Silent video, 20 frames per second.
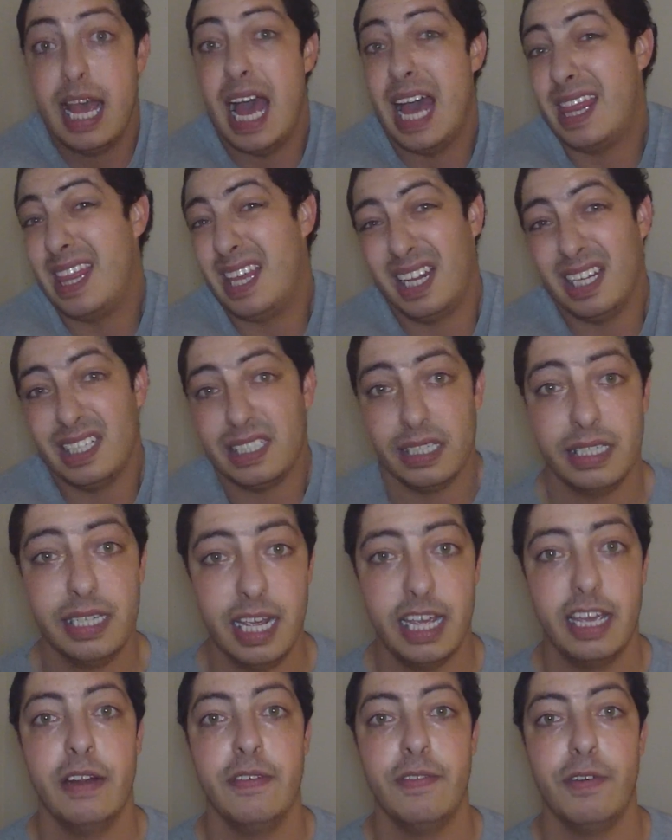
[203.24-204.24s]
I think that's
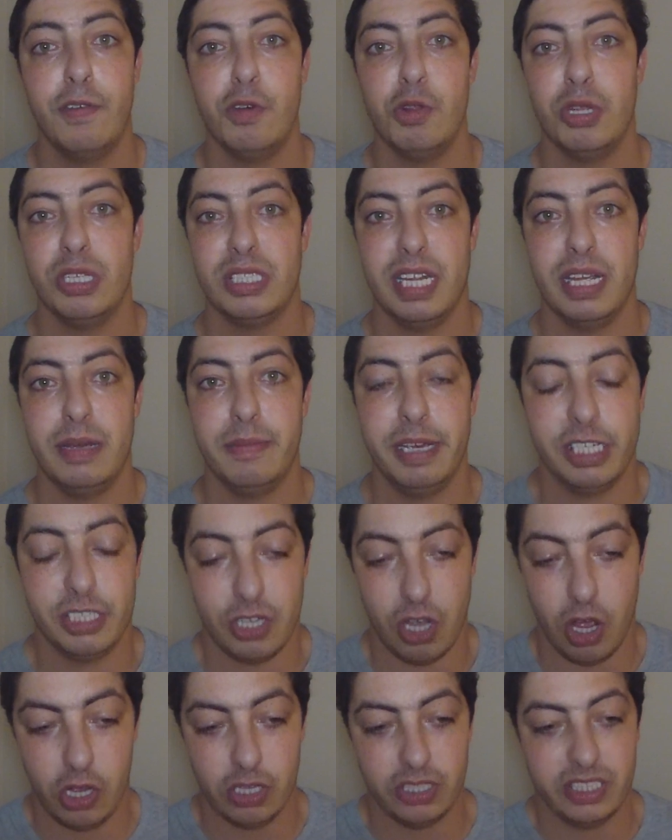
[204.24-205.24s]
indicative of who this team is.
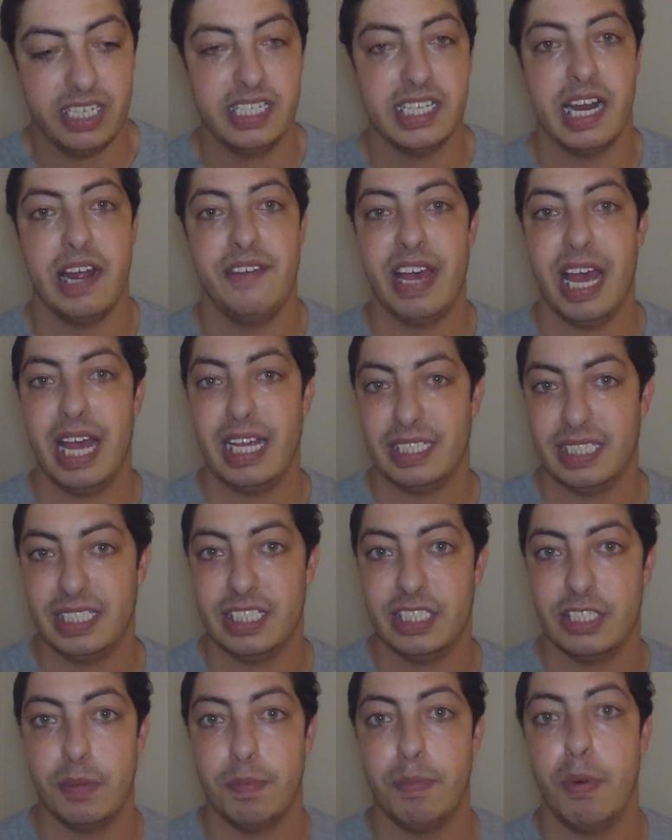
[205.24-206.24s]
All season I've asked, is
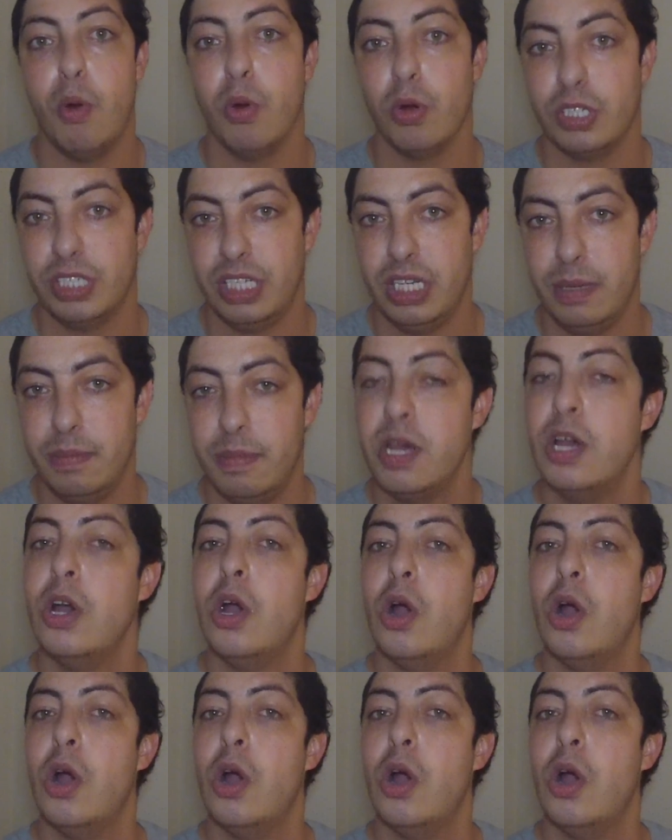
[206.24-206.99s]
this a poor team